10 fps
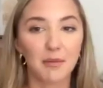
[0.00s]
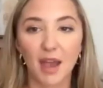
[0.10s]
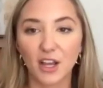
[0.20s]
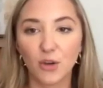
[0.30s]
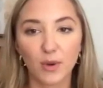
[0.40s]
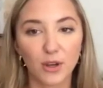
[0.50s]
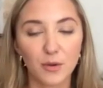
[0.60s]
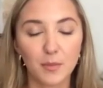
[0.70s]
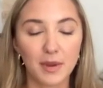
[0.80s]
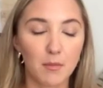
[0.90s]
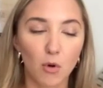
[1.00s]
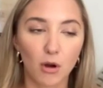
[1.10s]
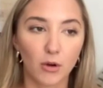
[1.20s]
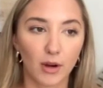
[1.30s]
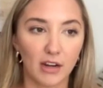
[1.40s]
I, couldn't be more
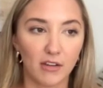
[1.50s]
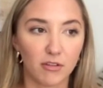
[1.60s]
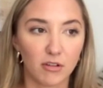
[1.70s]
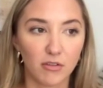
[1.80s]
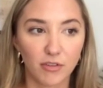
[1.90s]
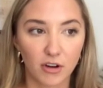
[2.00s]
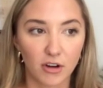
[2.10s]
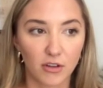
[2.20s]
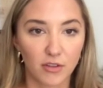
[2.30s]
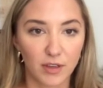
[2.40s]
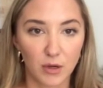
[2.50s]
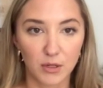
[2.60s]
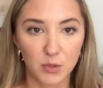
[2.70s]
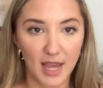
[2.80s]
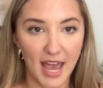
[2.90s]
grateful for the
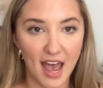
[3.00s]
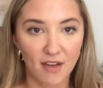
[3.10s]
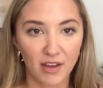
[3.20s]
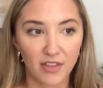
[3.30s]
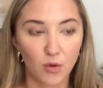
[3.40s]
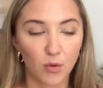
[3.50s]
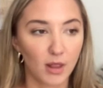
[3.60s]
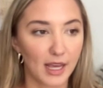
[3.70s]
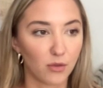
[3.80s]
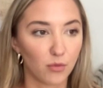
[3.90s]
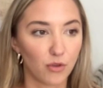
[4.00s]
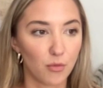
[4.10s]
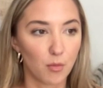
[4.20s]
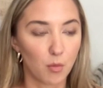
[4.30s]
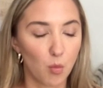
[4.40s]
viewers we have. I think we're like the
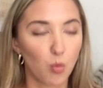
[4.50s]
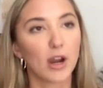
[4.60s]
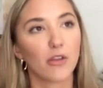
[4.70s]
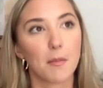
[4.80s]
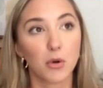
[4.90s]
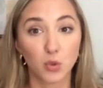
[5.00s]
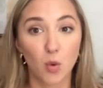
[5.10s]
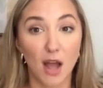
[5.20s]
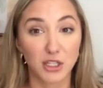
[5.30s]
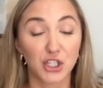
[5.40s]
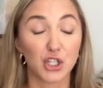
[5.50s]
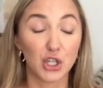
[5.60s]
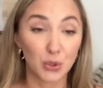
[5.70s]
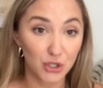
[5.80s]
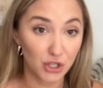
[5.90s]
we are the most watched
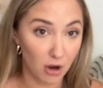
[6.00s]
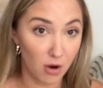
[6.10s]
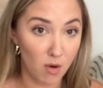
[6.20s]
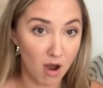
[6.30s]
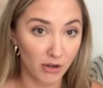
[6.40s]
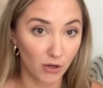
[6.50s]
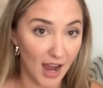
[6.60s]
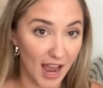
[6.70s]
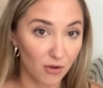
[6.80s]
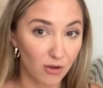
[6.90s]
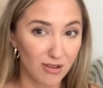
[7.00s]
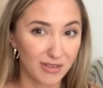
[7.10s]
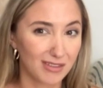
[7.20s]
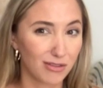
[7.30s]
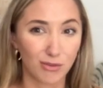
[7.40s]
news show on Crackle,
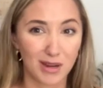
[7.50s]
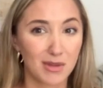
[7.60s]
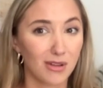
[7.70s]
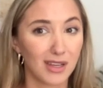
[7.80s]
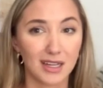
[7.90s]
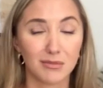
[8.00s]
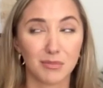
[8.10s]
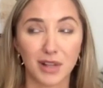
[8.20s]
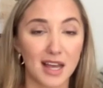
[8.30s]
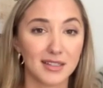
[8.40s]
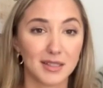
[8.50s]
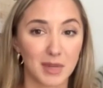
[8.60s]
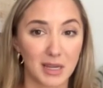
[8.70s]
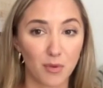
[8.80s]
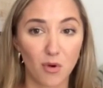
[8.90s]
three million plus
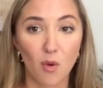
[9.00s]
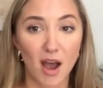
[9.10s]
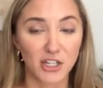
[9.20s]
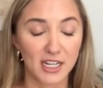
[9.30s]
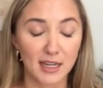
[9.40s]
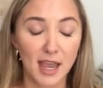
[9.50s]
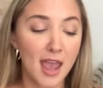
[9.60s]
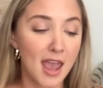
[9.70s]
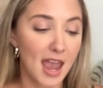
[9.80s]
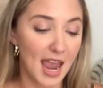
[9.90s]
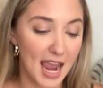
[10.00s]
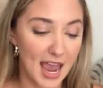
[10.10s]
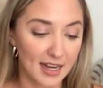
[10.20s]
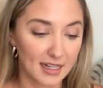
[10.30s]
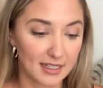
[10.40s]
people mm-hmm. watching,
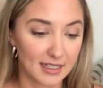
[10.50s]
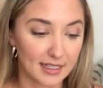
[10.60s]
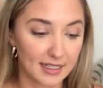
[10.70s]
and